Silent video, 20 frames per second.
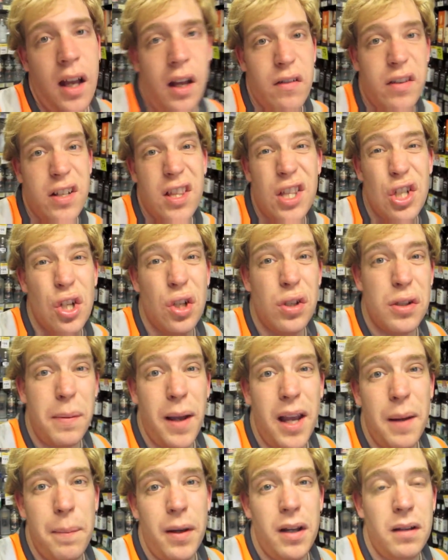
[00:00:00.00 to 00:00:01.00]
Read the
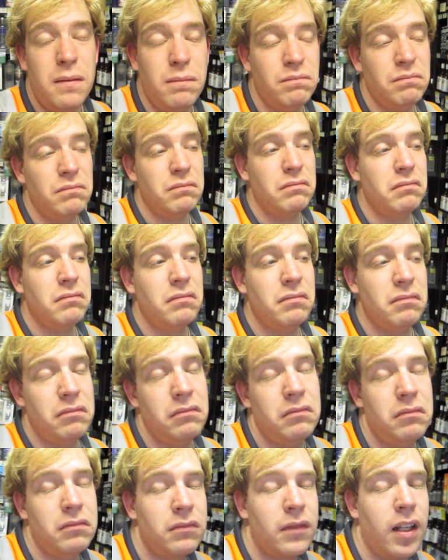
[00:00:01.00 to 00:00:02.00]
newspaper.
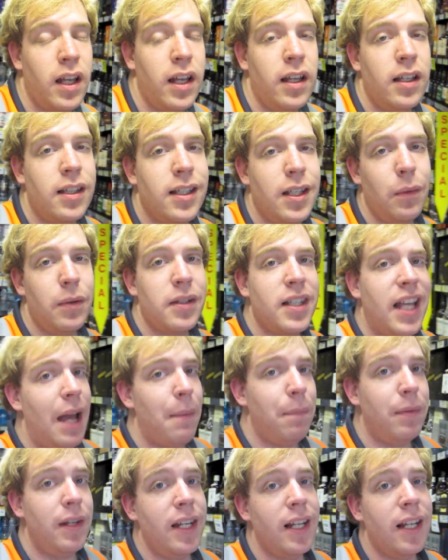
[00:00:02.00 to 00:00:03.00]
See what's
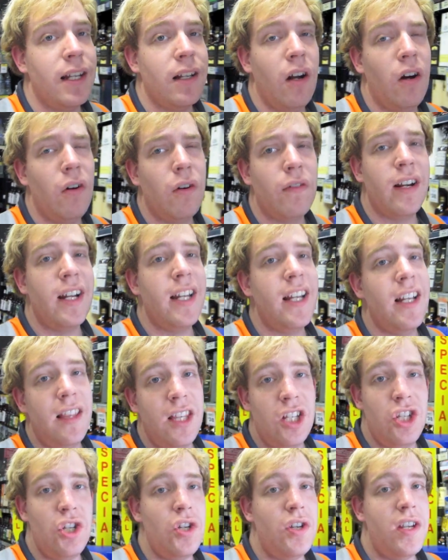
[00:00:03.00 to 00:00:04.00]
happening already
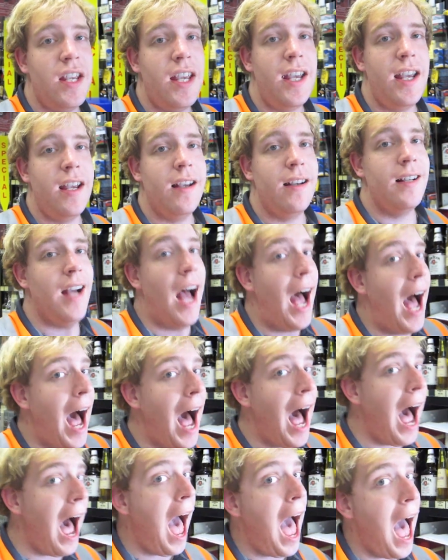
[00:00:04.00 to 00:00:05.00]
in the new year.
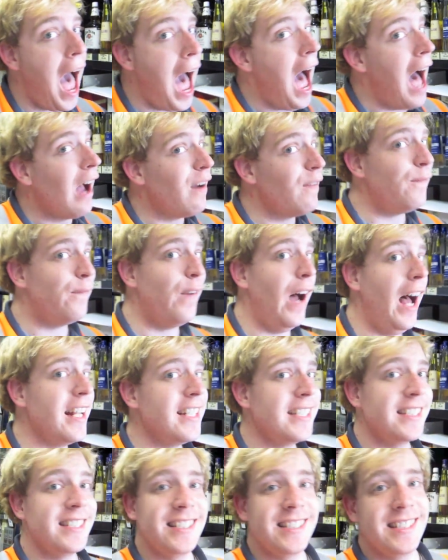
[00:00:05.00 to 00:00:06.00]

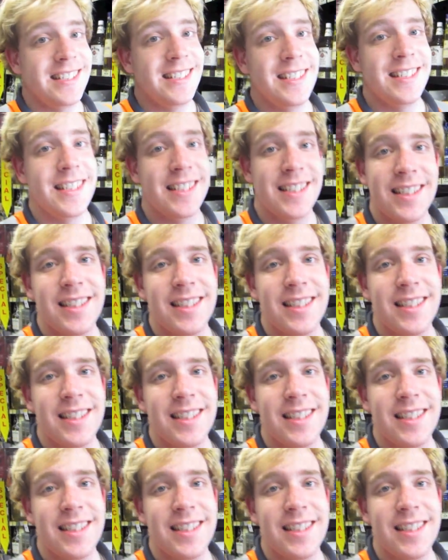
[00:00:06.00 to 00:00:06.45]
Fun.